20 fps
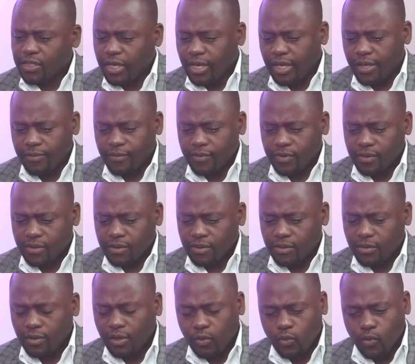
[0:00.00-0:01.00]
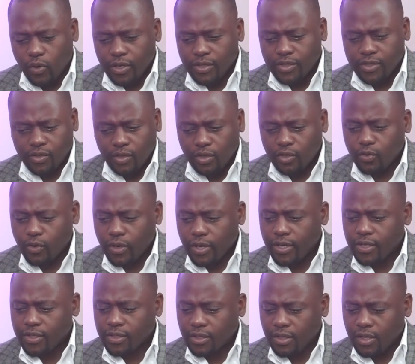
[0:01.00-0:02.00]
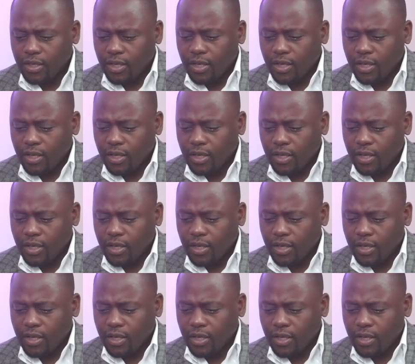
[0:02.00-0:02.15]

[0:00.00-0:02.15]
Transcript: times, not once, not twice,